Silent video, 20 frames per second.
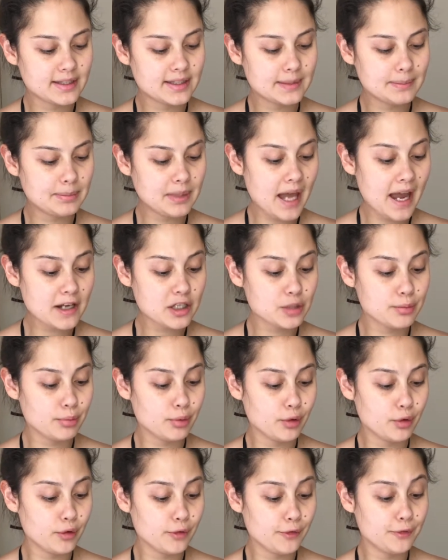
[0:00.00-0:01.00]
splash
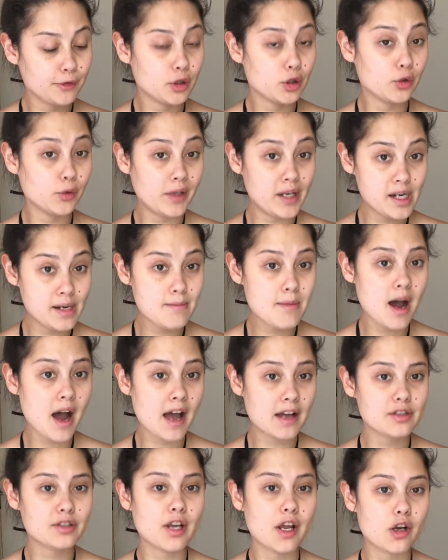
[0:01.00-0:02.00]
proof cream
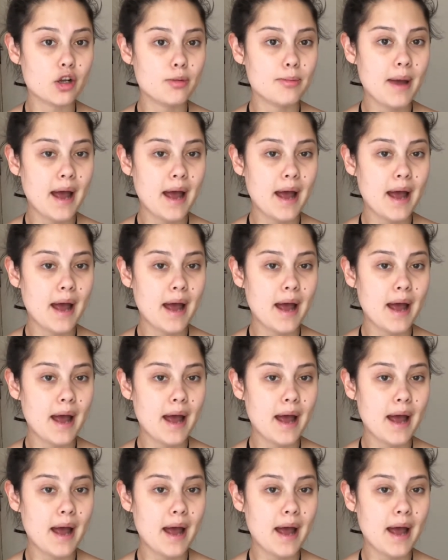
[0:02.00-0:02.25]
eyeshadow